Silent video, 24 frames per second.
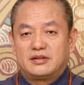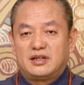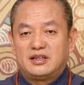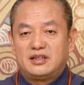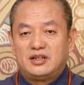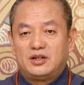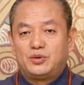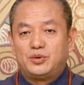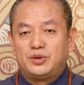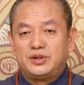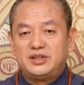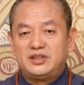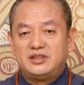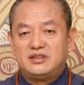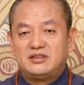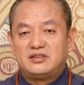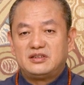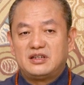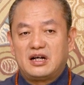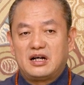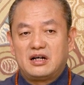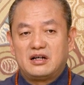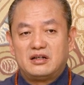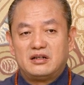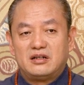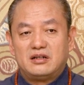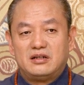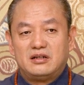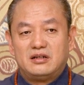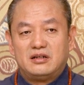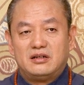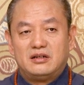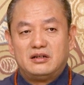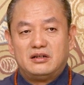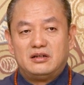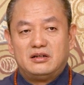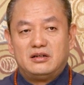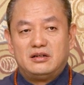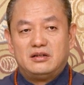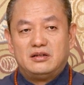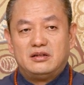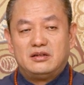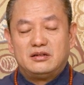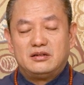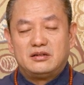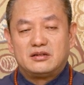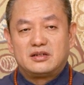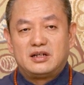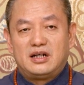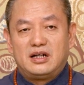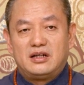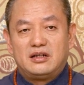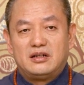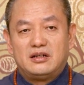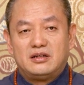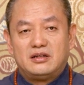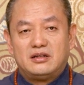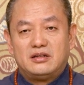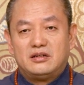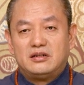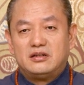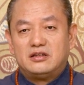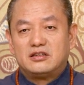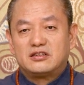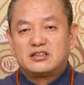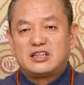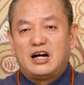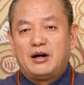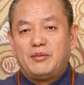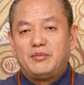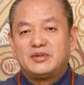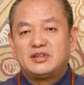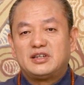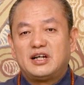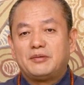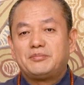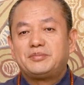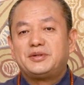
Try to recall them. He was poor,